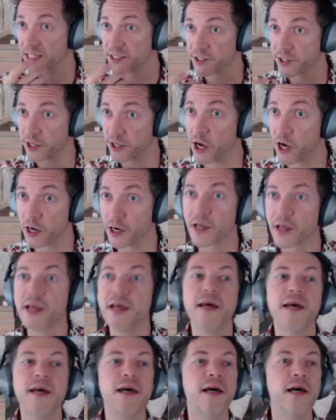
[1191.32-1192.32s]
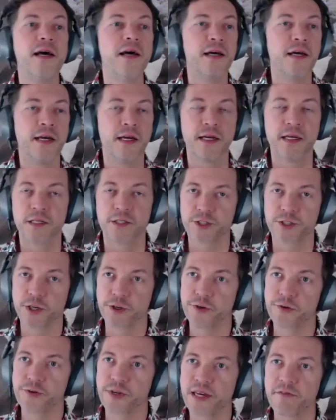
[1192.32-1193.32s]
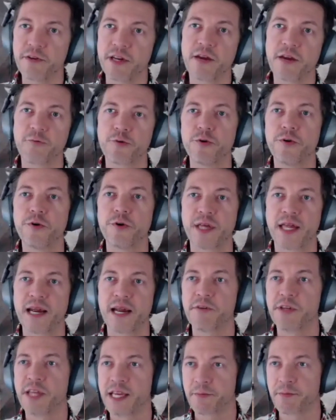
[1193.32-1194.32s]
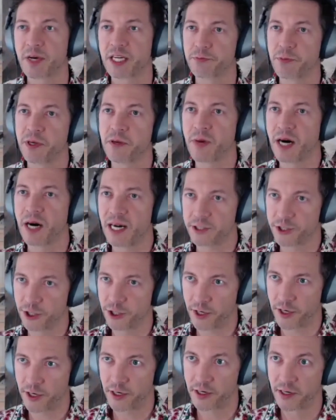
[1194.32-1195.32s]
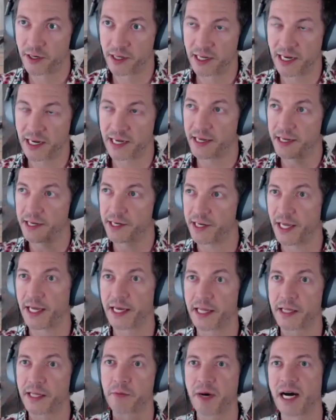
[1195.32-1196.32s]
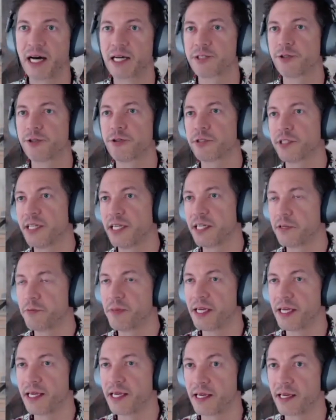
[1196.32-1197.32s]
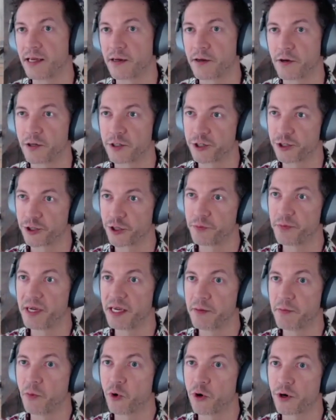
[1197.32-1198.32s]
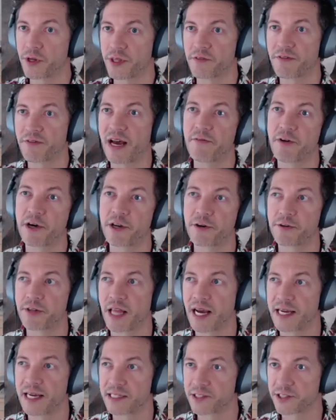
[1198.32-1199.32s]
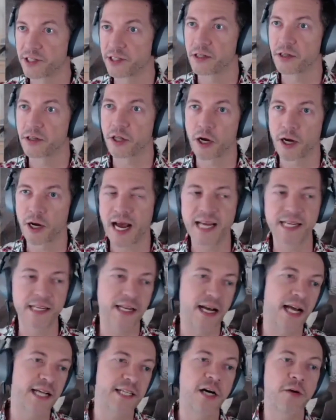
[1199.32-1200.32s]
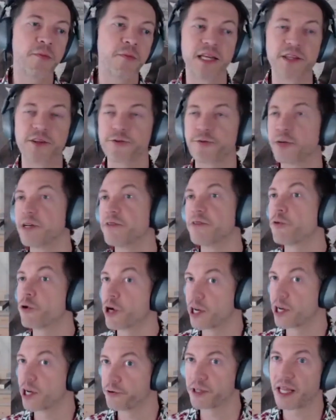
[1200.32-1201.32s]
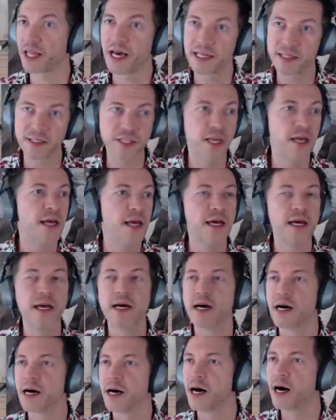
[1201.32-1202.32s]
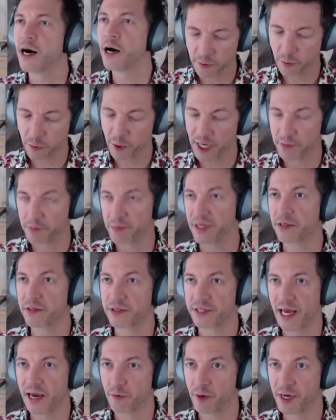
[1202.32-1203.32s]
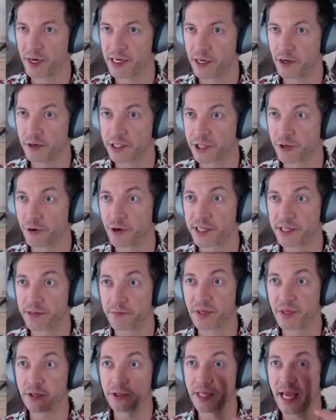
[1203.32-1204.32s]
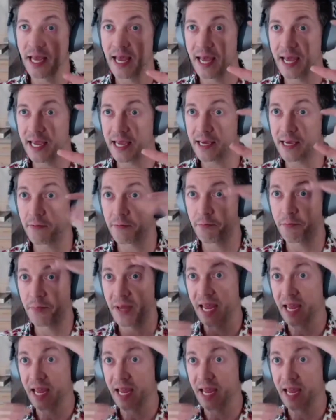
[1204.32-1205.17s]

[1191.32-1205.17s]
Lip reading: lines long. So you give it a rule that everything must be modular, and that none of the modules need to be, or should be more than 500 lines long. I tell mine 300 to 400 lines. And then when it builds that window, it's going to build a